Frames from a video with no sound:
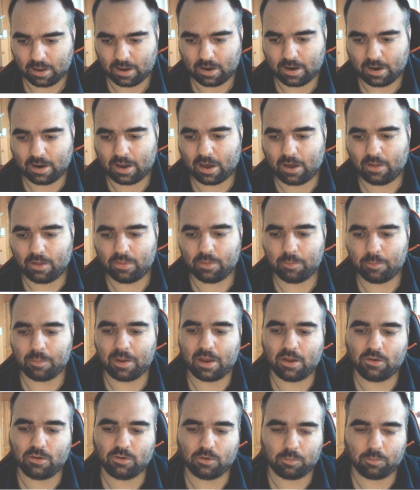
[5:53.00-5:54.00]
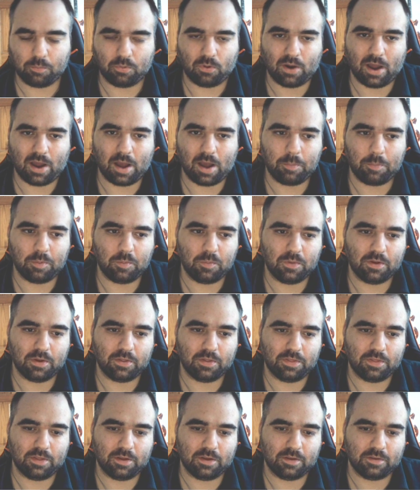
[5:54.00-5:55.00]
Now, the major problem
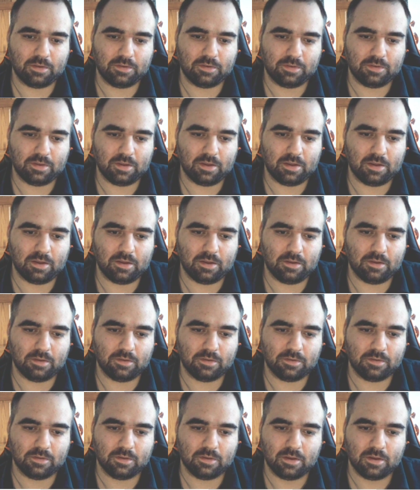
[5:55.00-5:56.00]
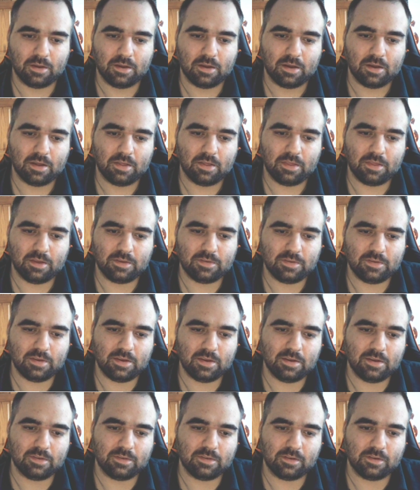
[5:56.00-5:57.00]
with this is this
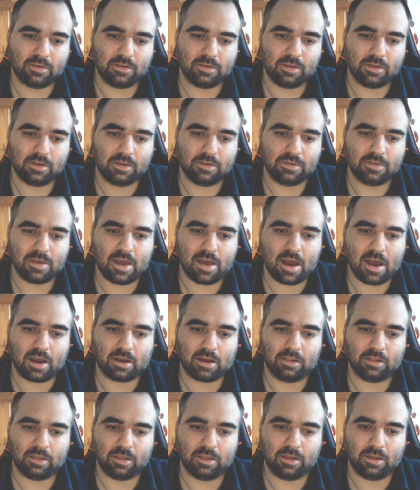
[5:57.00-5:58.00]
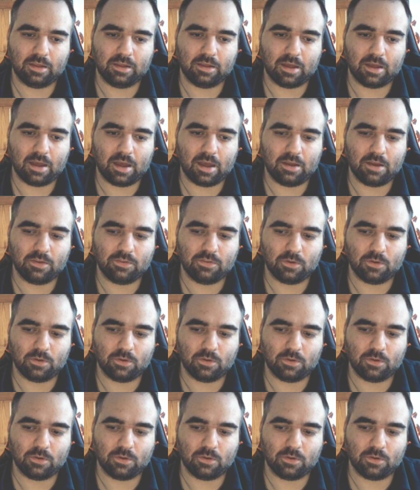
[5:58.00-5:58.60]
isn't exactly a